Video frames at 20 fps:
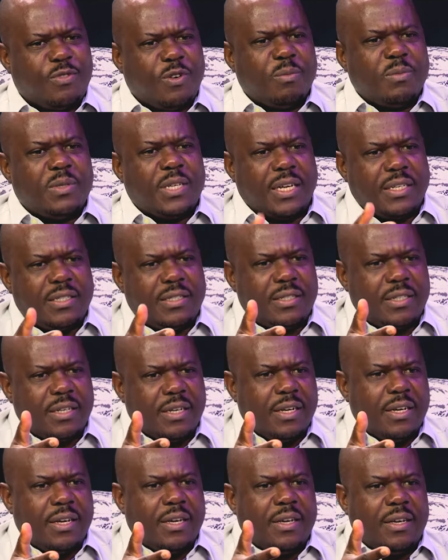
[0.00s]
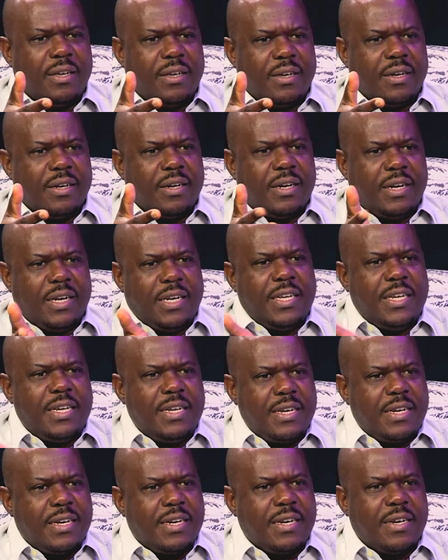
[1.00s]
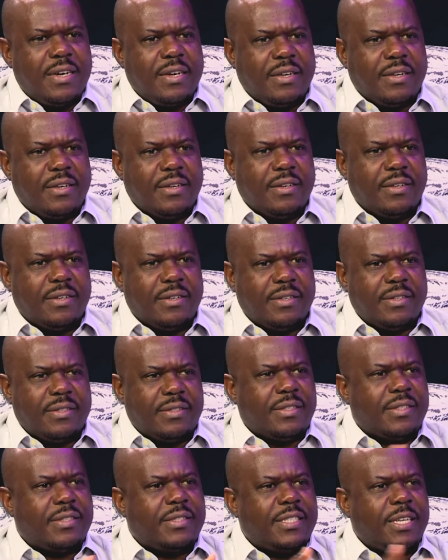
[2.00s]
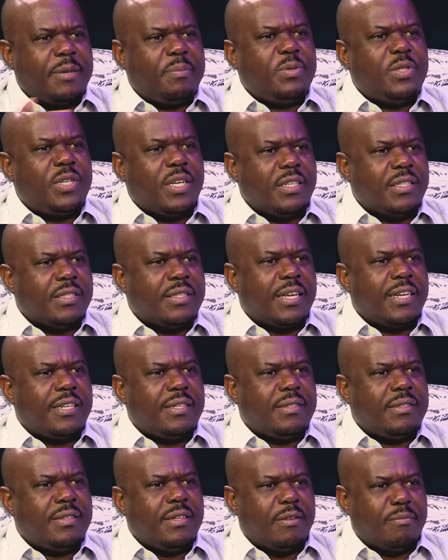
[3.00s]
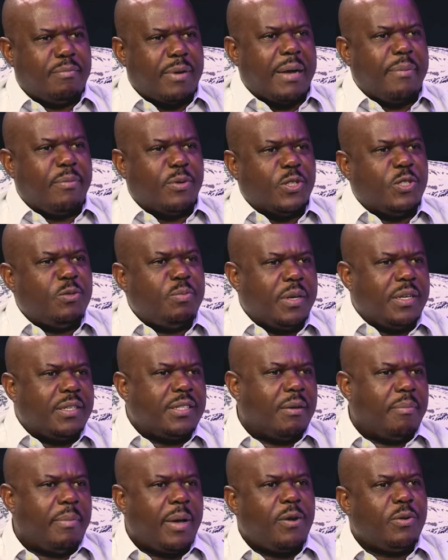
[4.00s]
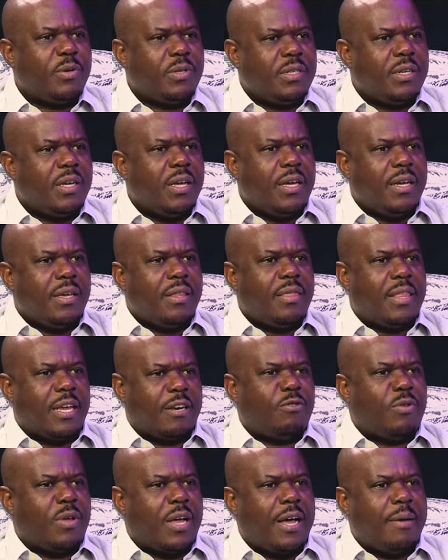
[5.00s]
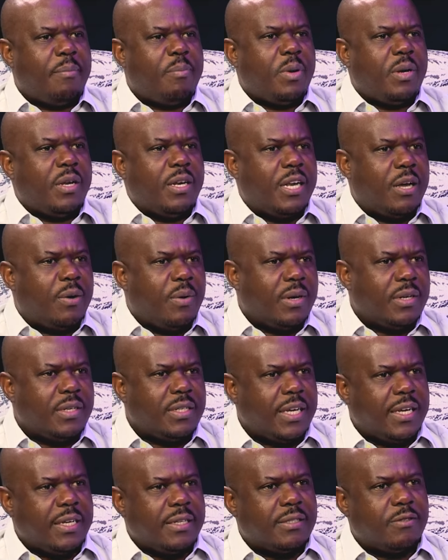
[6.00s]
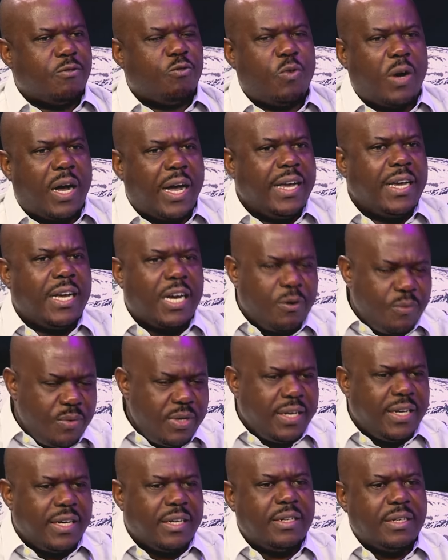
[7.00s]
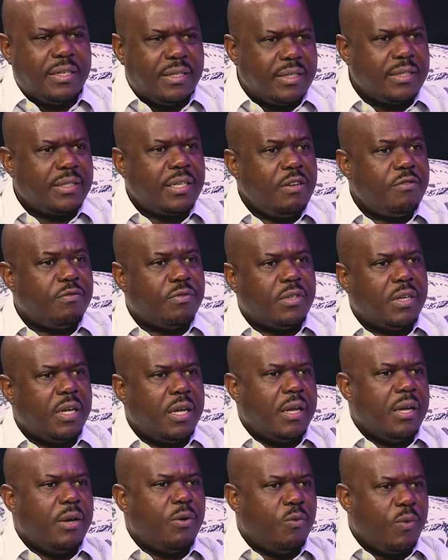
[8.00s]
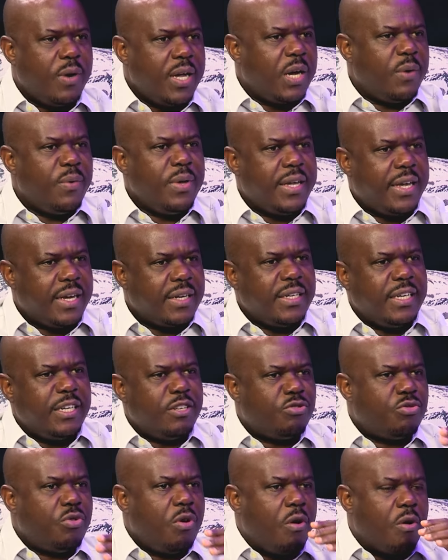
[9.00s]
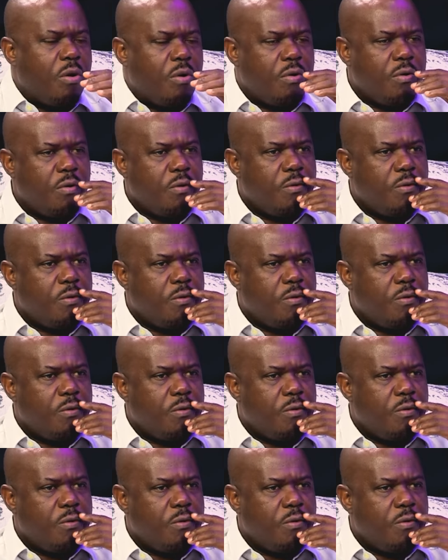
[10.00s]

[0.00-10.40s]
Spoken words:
from such clear deceptions that the Bible speaks about that will happen in our days. Why are we getting deceived? Where are we getting it wrong?